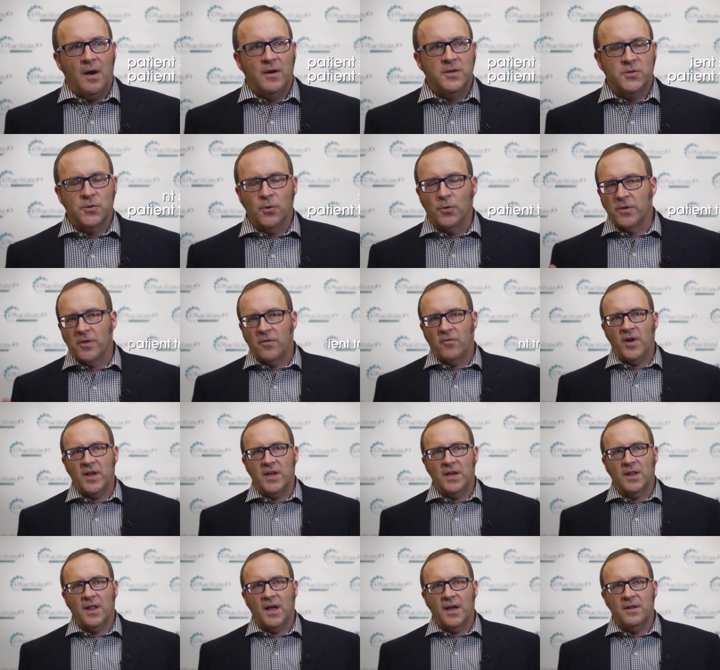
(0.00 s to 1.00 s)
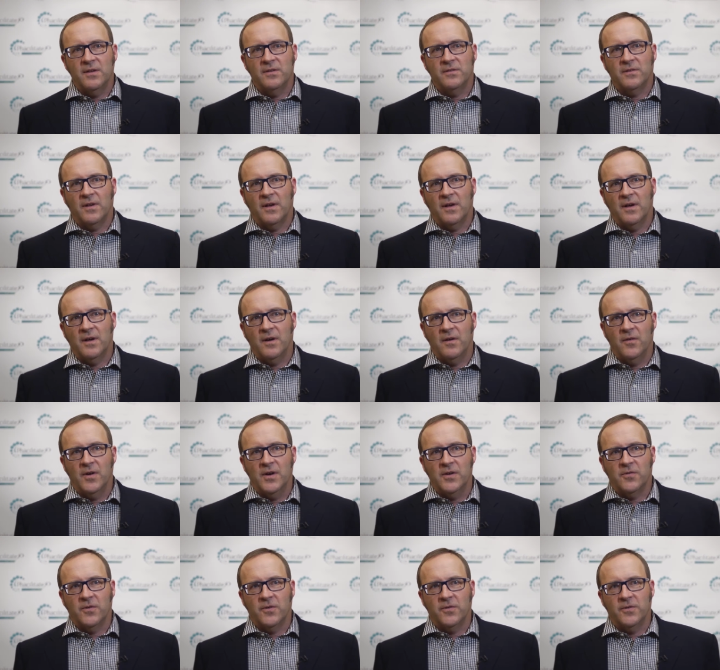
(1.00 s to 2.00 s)
Sure, the regulators are
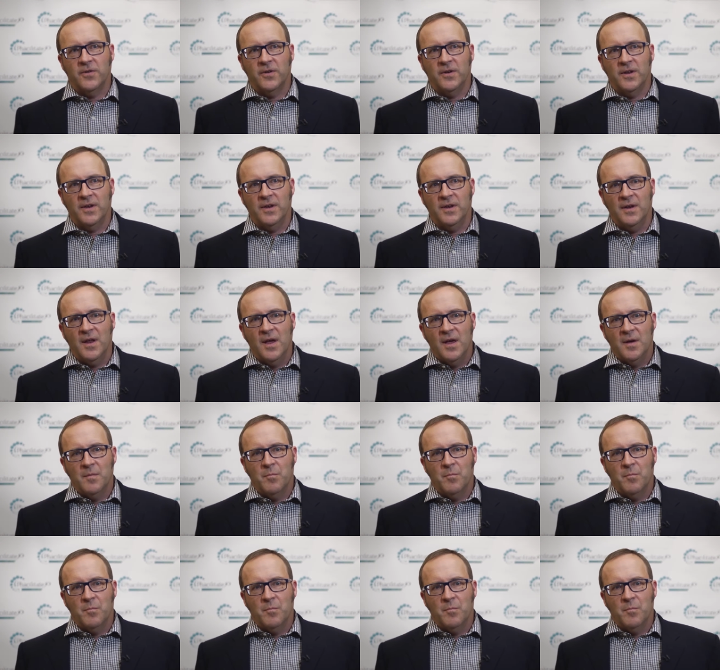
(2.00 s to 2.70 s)
interested in